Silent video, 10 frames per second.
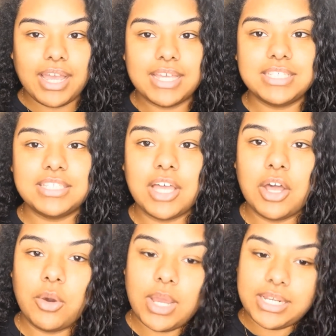
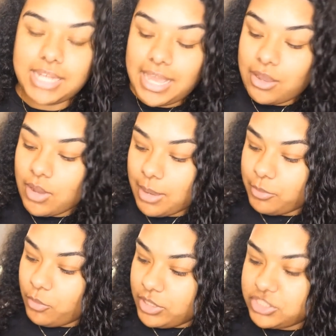So now
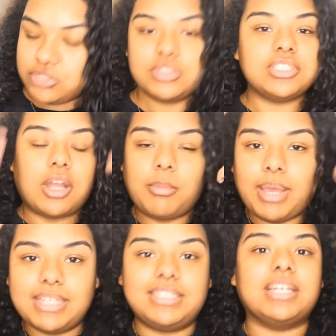I'm going to start
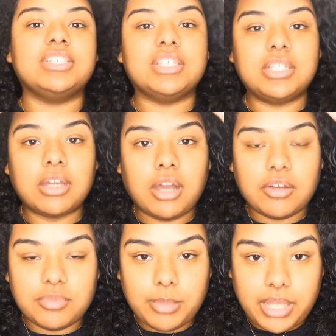by sectioning
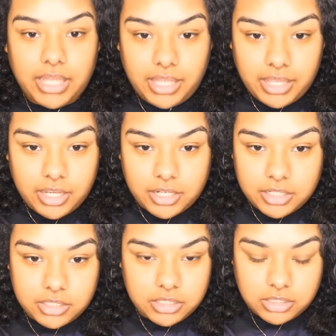off my
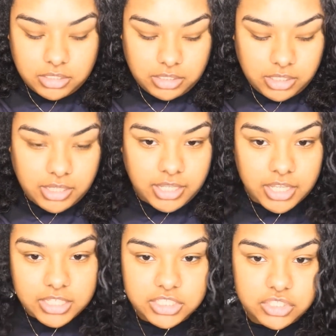hair
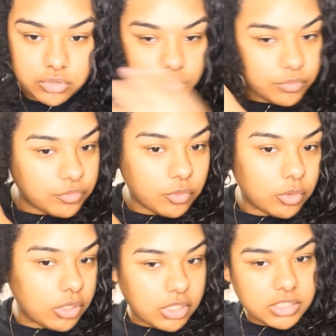into
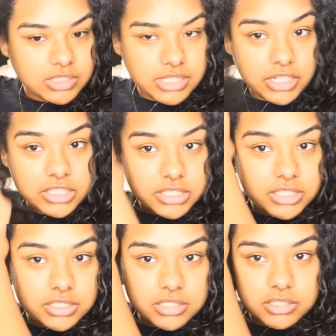4 sections.